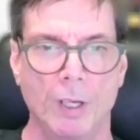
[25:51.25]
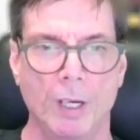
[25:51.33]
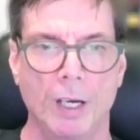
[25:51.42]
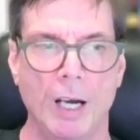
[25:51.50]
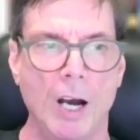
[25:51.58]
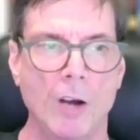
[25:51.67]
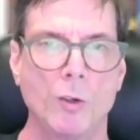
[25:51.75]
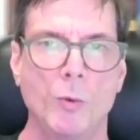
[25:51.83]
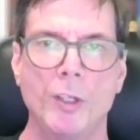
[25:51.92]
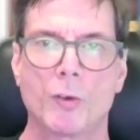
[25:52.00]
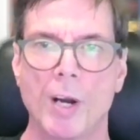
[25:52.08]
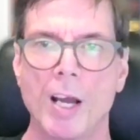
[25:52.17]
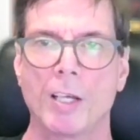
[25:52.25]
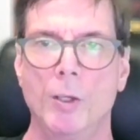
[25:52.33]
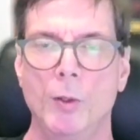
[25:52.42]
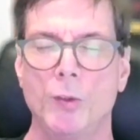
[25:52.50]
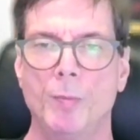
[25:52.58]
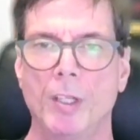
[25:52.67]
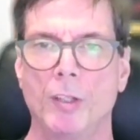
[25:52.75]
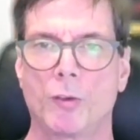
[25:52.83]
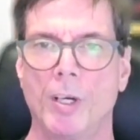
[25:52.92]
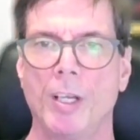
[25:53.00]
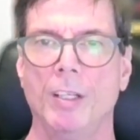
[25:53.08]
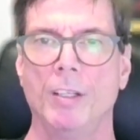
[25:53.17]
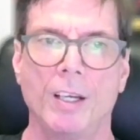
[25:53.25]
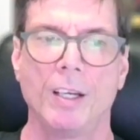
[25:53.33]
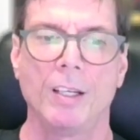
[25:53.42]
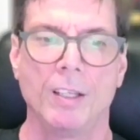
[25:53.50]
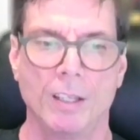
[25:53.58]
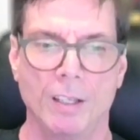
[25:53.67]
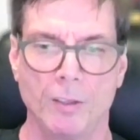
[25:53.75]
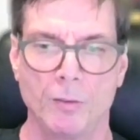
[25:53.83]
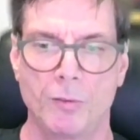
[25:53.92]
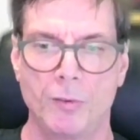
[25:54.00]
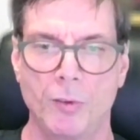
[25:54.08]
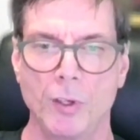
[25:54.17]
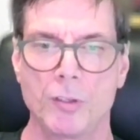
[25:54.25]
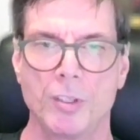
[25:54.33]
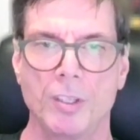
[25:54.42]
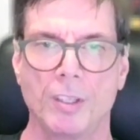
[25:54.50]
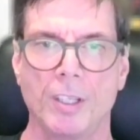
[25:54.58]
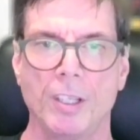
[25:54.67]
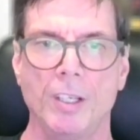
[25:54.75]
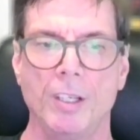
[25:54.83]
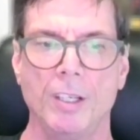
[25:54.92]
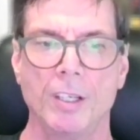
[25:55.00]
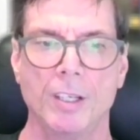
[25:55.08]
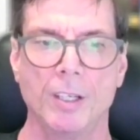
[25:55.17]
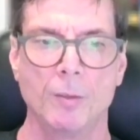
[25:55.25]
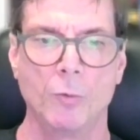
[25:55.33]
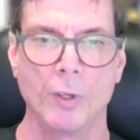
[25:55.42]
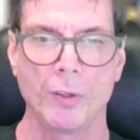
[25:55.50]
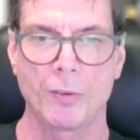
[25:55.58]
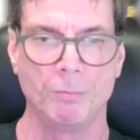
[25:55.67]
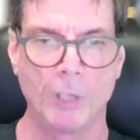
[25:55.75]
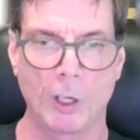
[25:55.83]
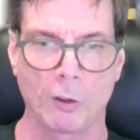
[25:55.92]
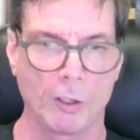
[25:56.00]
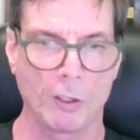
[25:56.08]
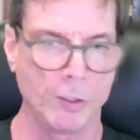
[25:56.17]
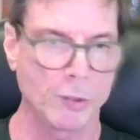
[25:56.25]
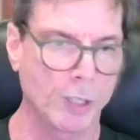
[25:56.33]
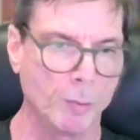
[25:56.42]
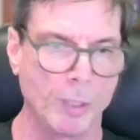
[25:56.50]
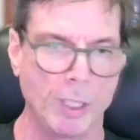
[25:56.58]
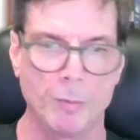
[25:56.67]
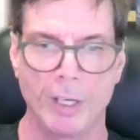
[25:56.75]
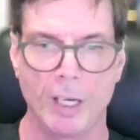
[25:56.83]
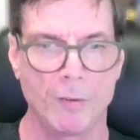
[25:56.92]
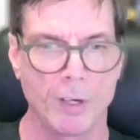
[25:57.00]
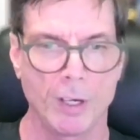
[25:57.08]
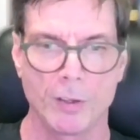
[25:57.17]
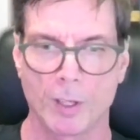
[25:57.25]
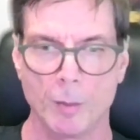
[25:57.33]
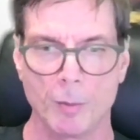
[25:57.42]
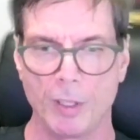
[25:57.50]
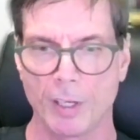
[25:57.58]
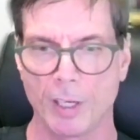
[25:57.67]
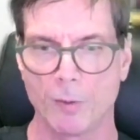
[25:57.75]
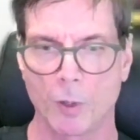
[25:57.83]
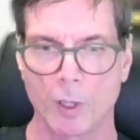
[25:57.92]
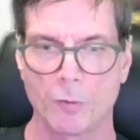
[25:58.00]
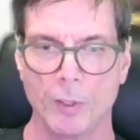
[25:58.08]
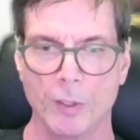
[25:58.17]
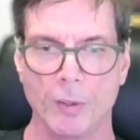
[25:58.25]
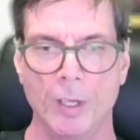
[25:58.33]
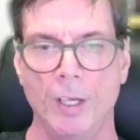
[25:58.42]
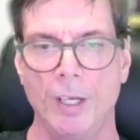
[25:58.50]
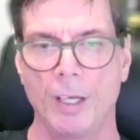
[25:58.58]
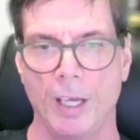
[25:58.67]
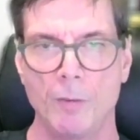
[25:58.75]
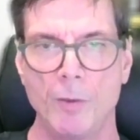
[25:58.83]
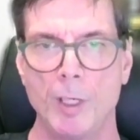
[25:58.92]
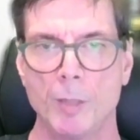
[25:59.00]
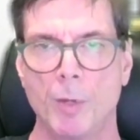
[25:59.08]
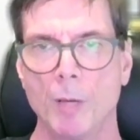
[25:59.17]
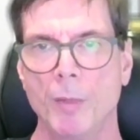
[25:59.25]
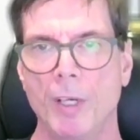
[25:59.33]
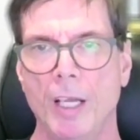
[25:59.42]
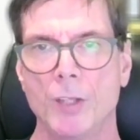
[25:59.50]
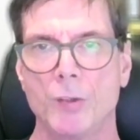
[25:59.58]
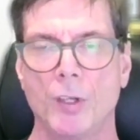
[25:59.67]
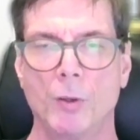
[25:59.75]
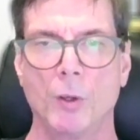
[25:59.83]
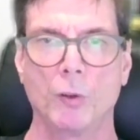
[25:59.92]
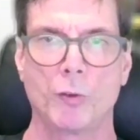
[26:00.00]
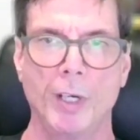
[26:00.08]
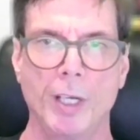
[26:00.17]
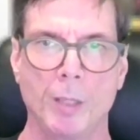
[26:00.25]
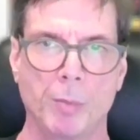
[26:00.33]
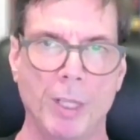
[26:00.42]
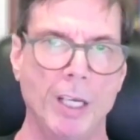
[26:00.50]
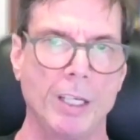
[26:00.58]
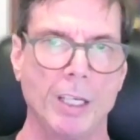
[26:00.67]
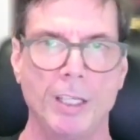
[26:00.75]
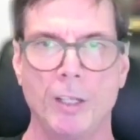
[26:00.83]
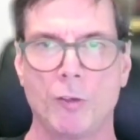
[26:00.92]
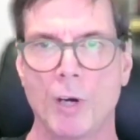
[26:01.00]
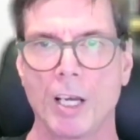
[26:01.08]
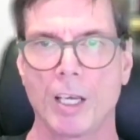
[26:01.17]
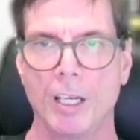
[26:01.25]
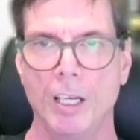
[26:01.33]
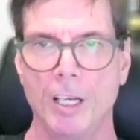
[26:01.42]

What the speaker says: how do we track who's been trained? And unfortunately, with not only this company, but every other company that I worked with, every department has their own training plan and they track it in a